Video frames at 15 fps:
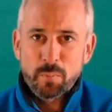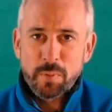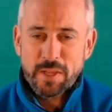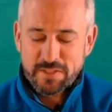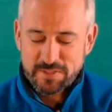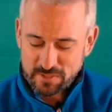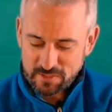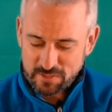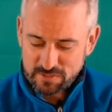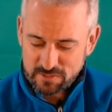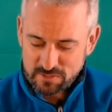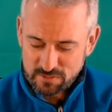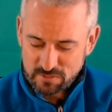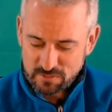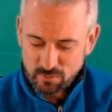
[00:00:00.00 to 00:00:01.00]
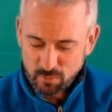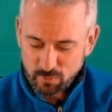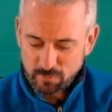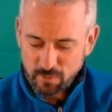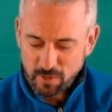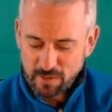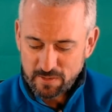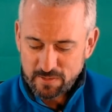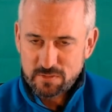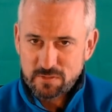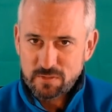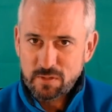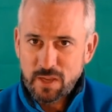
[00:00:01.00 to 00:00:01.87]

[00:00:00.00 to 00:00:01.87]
pestilences and all violence and